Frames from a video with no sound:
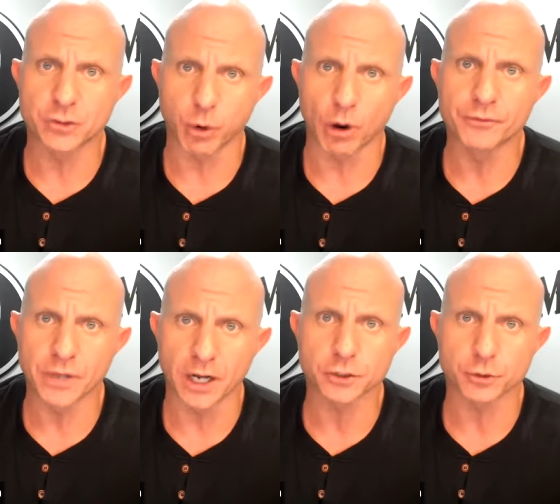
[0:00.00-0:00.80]
12
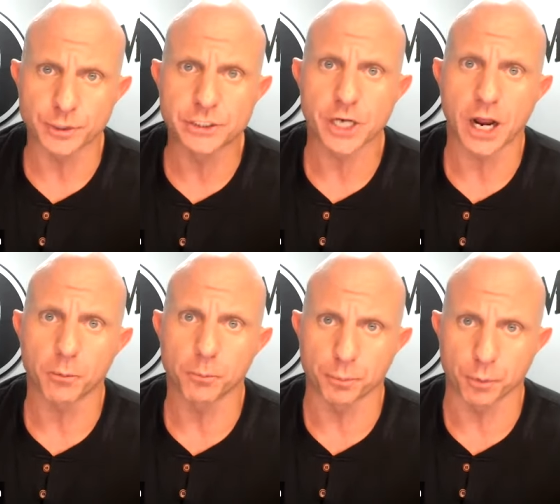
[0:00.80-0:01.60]
touch reach
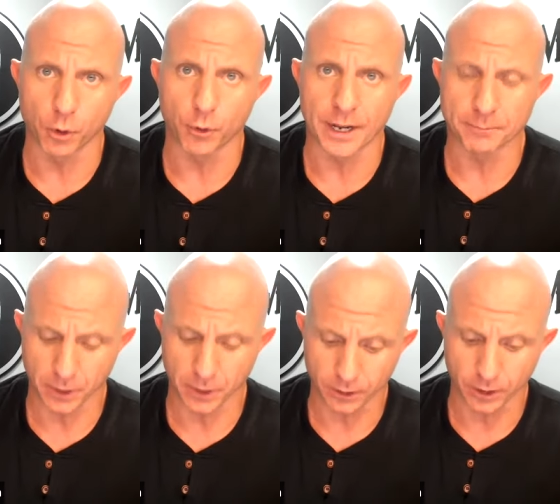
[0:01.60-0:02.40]
out program
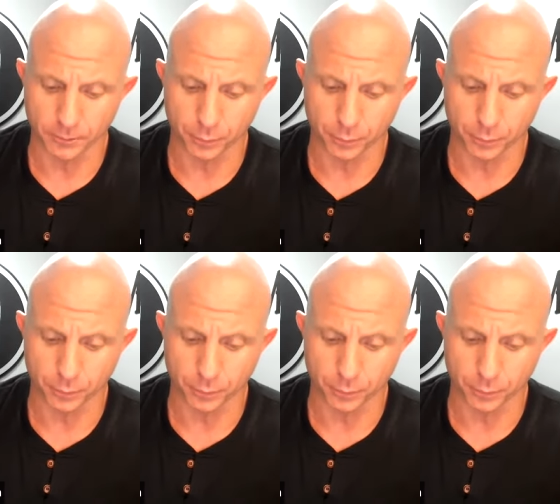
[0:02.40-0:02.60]
uh, uh,